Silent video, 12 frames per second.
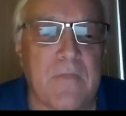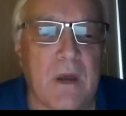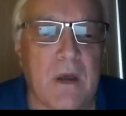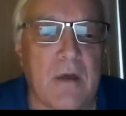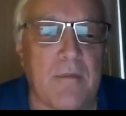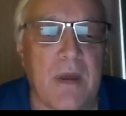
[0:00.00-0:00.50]

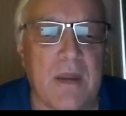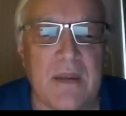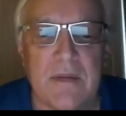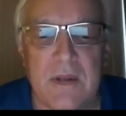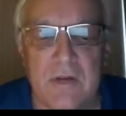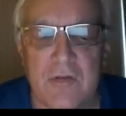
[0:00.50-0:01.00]

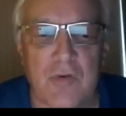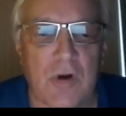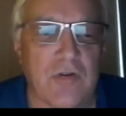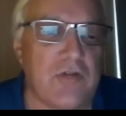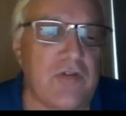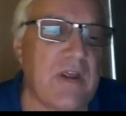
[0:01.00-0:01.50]
in the
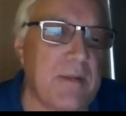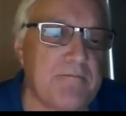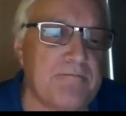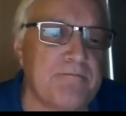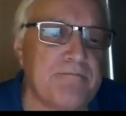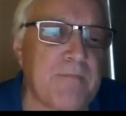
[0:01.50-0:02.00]
instructor team.
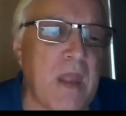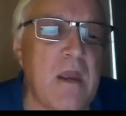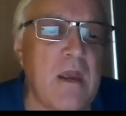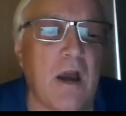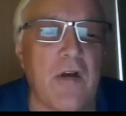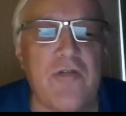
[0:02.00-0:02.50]

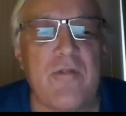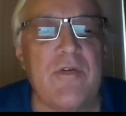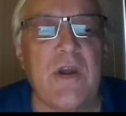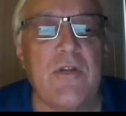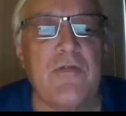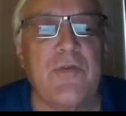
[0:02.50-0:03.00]
I also have
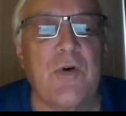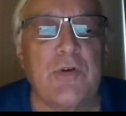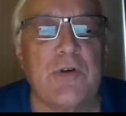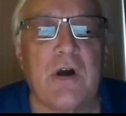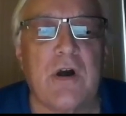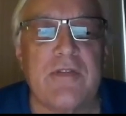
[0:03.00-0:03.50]
another folder
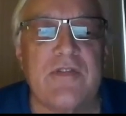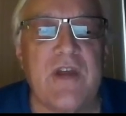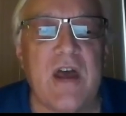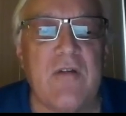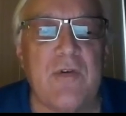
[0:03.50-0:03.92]
called Dev,